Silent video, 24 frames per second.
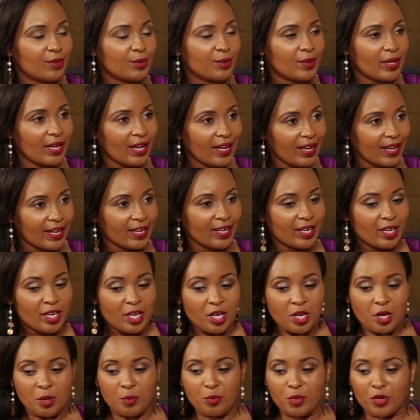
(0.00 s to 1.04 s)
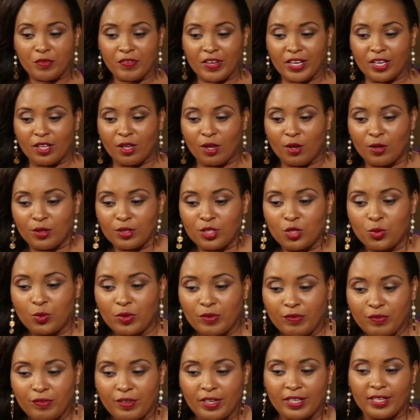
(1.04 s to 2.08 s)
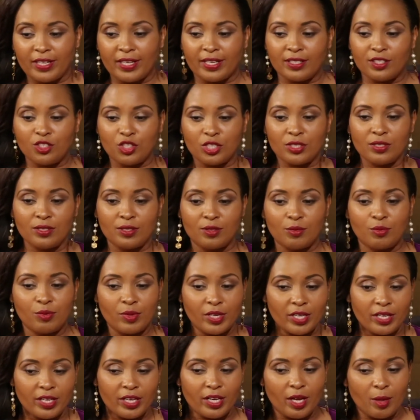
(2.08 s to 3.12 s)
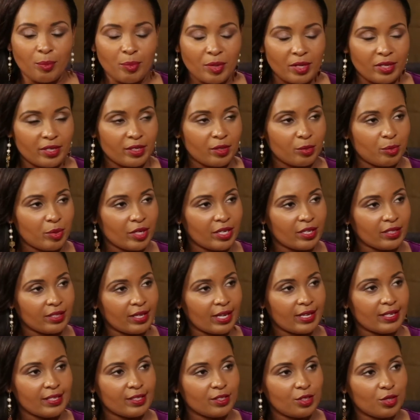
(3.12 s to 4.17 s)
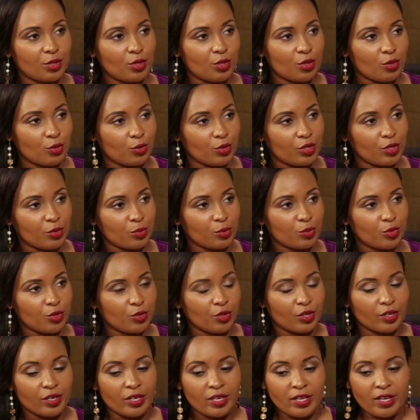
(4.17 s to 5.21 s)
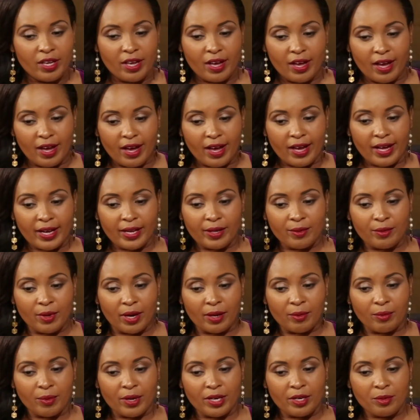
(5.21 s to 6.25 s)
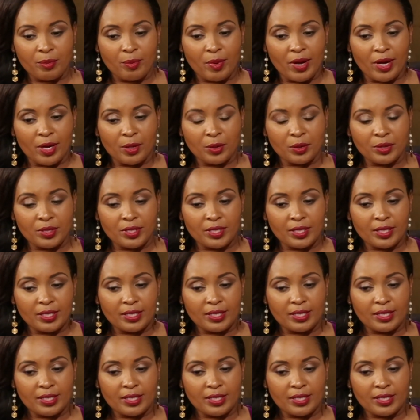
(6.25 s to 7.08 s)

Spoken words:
Okay. Yeah. Moving along swiftly, in just reading up a little bit and getting to know you more, I read about